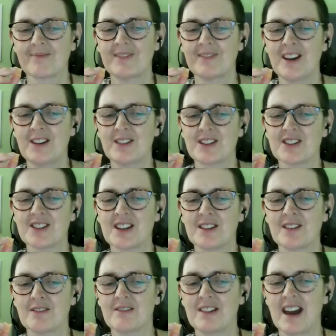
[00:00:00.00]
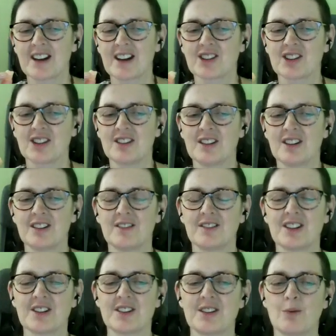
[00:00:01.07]
Noticing the reaction, that
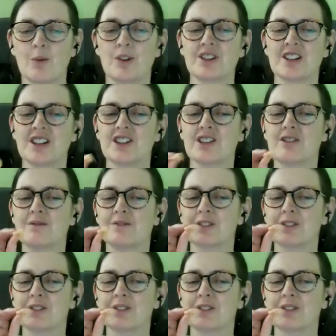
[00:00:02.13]
the wanting to